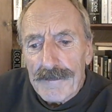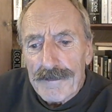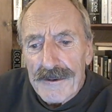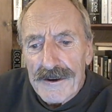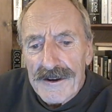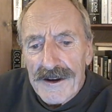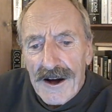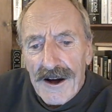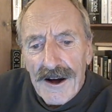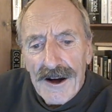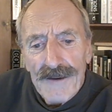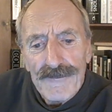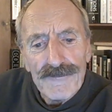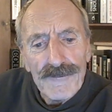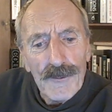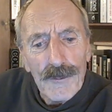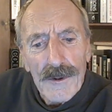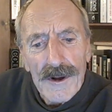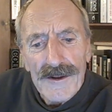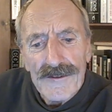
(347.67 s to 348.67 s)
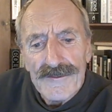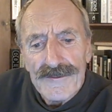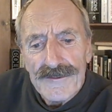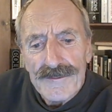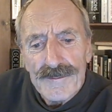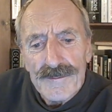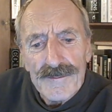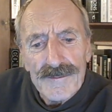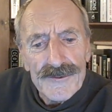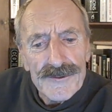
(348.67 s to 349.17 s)
but I, for one,
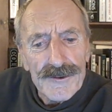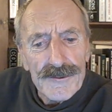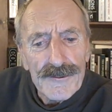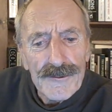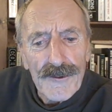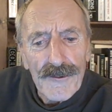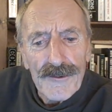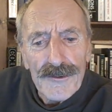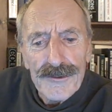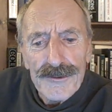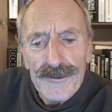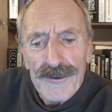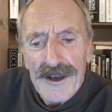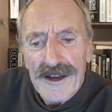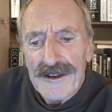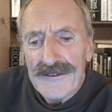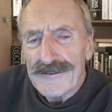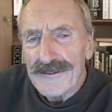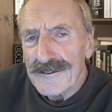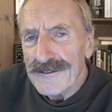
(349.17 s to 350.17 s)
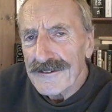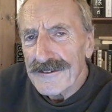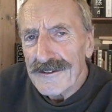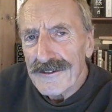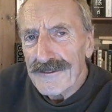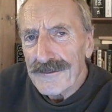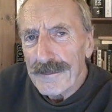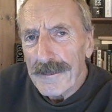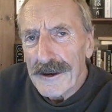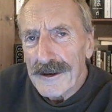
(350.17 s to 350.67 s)
do not think that it
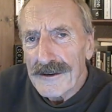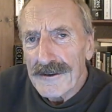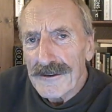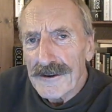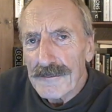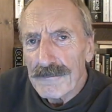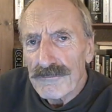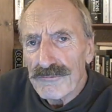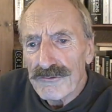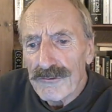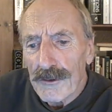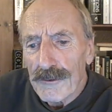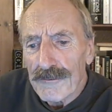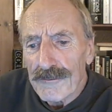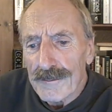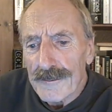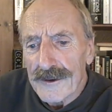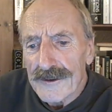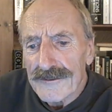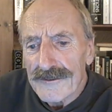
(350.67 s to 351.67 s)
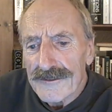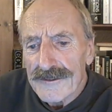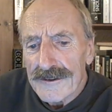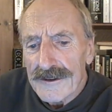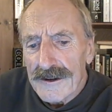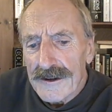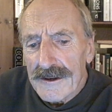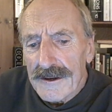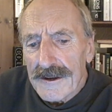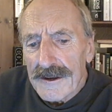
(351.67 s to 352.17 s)
has been an improvement.
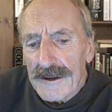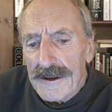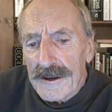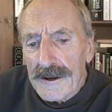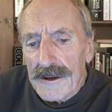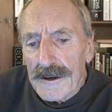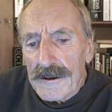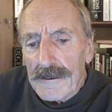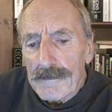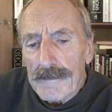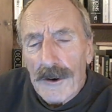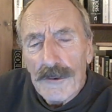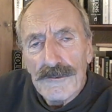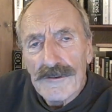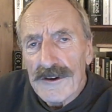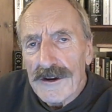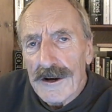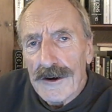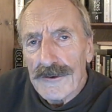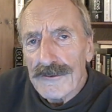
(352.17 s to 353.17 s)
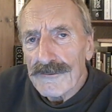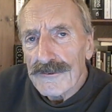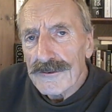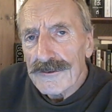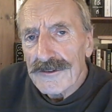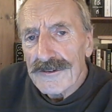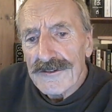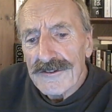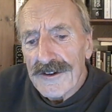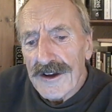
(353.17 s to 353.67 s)

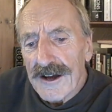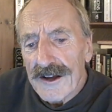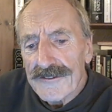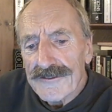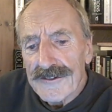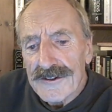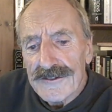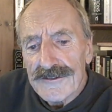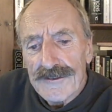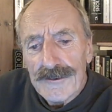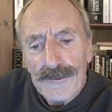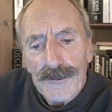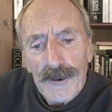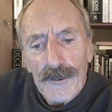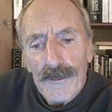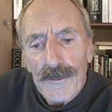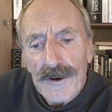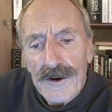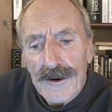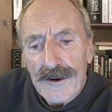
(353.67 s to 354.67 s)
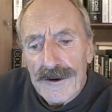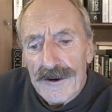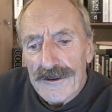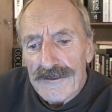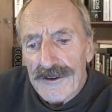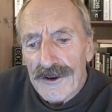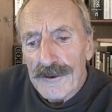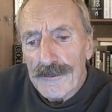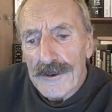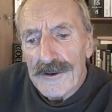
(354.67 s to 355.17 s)
Multicultural societies do not
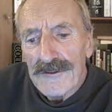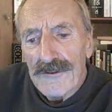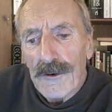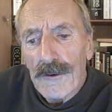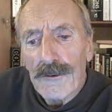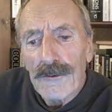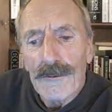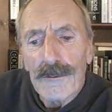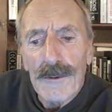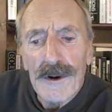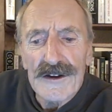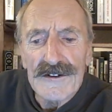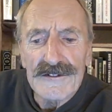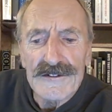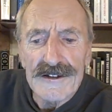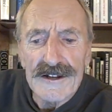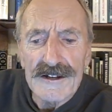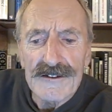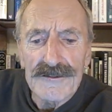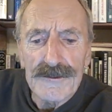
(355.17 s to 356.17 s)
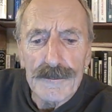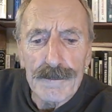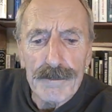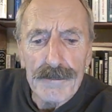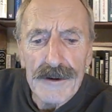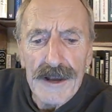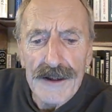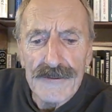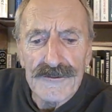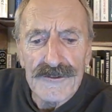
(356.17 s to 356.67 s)
work, they almost always lead to
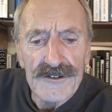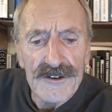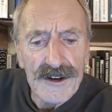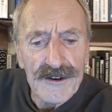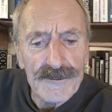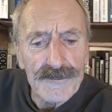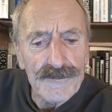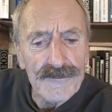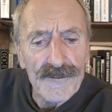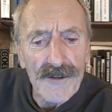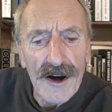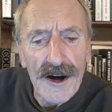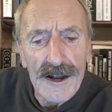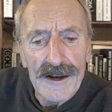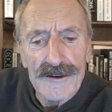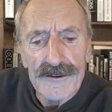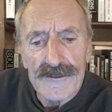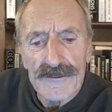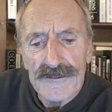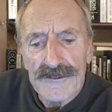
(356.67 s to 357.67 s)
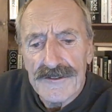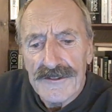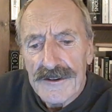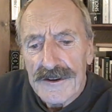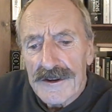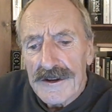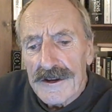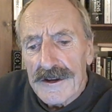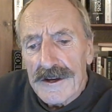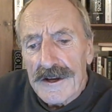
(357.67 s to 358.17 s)
bloodshed and violence,
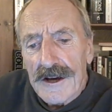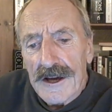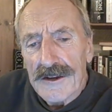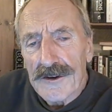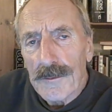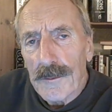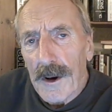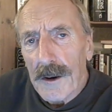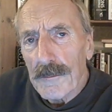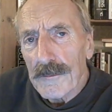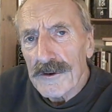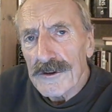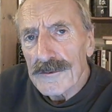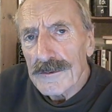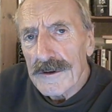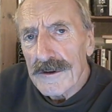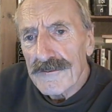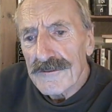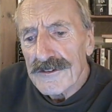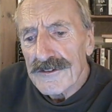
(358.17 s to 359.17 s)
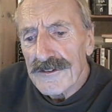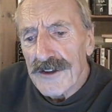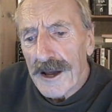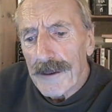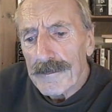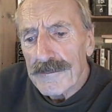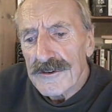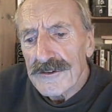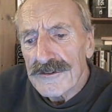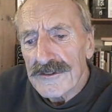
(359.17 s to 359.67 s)
and the one which we have
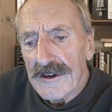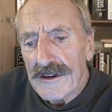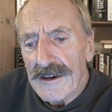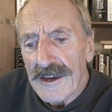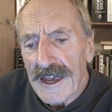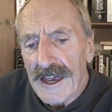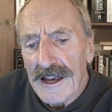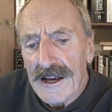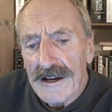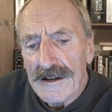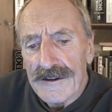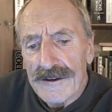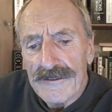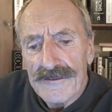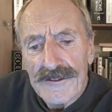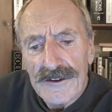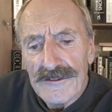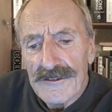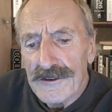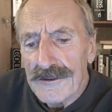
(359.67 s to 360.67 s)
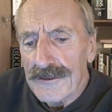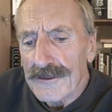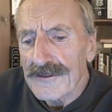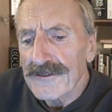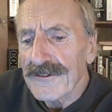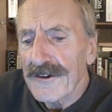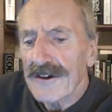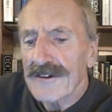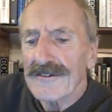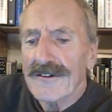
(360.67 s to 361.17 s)
established in England doesn't look
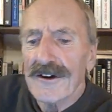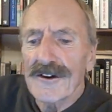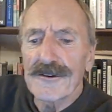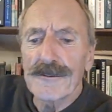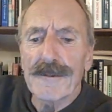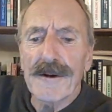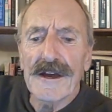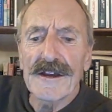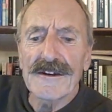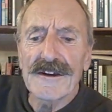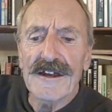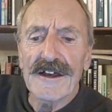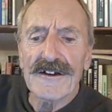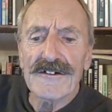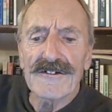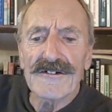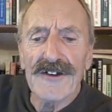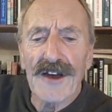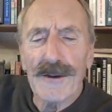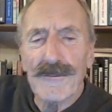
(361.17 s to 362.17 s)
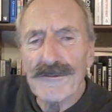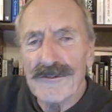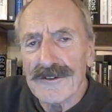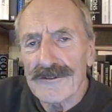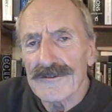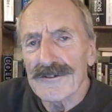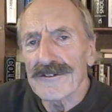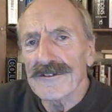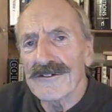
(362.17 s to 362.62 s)
as though it's going to be any exception to